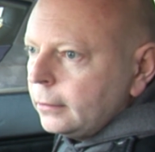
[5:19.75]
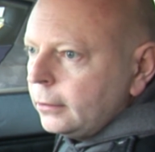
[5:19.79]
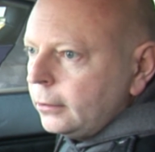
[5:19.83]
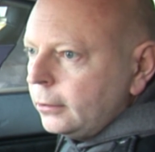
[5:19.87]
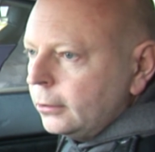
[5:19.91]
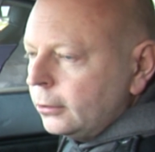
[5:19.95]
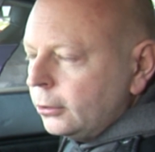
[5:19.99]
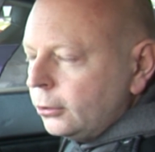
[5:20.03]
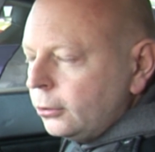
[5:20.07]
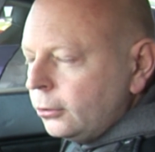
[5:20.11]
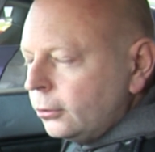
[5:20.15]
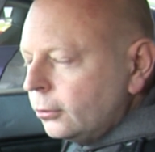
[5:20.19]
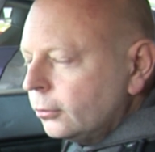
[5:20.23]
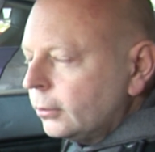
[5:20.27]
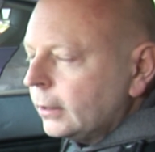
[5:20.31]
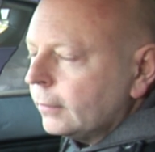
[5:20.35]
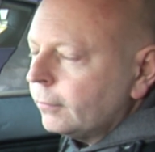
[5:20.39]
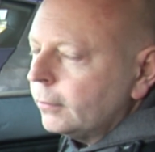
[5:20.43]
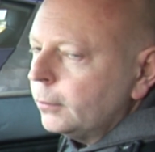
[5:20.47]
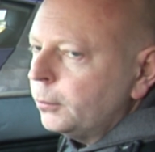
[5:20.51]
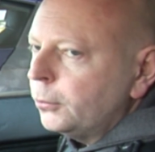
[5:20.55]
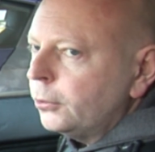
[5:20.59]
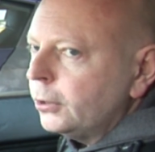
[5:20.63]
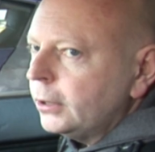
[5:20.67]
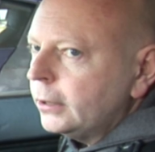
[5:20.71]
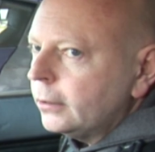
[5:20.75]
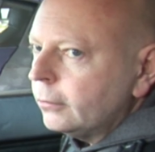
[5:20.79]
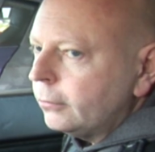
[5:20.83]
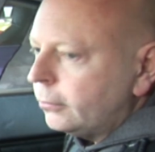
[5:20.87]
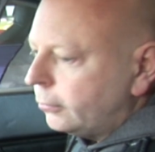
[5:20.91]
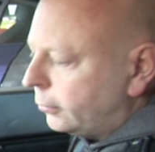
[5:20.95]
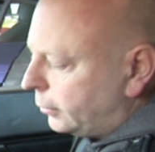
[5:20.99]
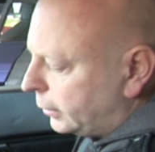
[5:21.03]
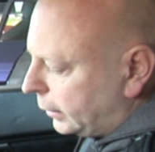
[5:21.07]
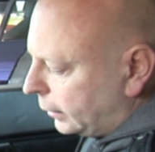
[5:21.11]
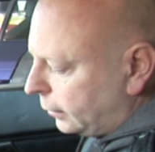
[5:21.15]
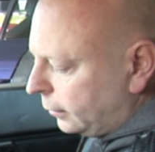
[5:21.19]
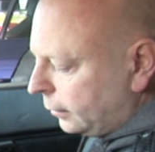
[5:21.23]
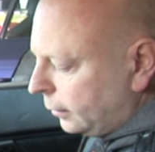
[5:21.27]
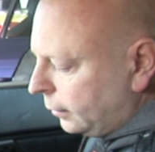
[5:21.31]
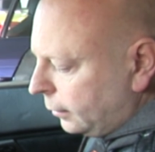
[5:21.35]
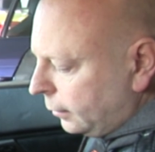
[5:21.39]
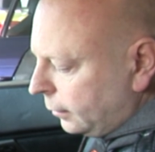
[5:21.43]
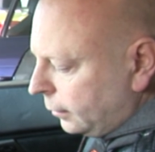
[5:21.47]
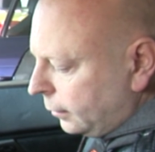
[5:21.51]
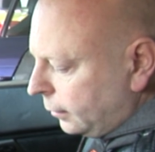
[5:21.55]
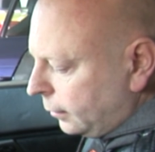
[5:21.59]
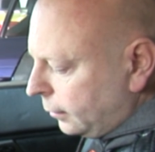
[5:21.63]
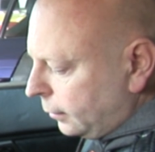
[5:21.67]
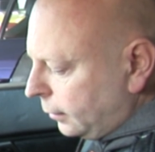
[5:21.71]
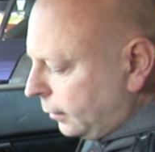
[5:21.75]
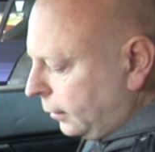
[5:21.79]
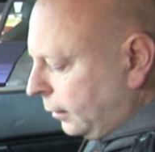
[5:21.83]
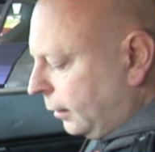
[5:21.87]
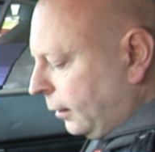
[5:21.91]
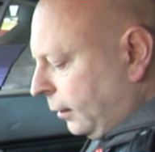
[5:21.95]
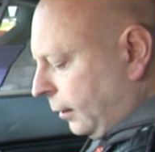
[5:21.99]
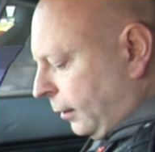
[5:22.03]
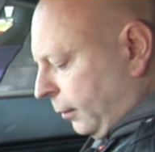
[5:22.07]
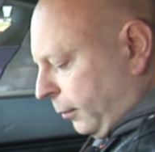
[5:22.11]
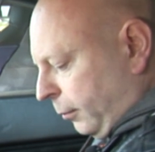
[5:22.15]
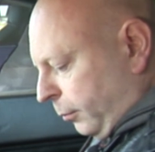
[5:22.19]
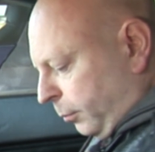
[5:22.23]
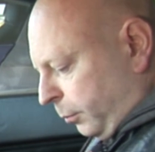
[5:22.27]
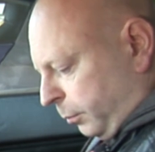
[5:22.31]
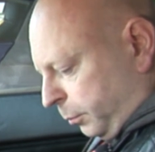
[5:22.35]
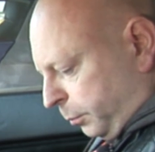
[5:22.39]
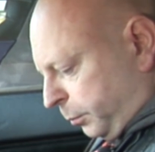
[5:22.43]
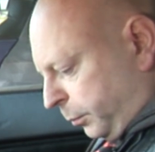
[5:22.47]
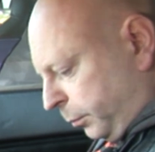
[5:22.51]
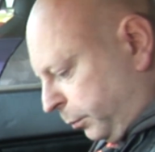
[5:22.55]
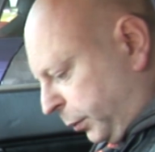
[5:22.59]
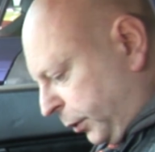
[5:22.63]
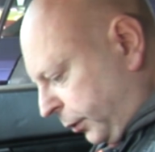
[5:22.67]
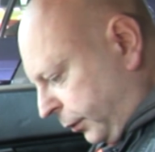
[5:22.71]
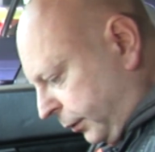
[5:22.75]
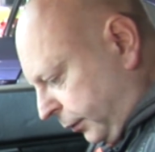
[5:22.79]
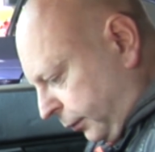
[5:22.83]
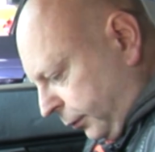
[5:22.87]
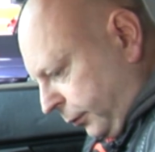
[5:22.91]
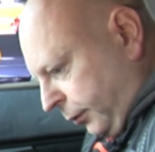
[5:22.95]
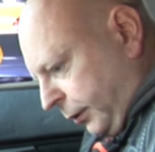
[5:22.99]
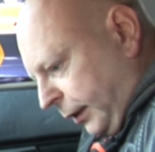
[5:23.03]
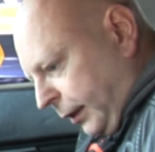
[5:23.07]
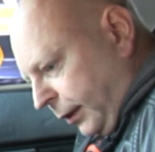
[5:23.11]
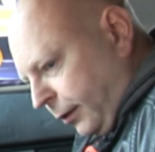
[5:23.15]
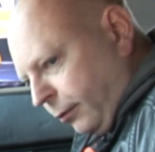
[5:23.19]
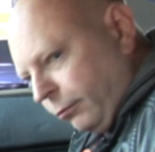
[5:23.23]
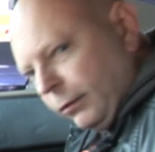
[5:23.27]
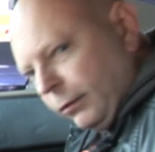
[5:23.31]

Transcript: you should have the money to run it. But looking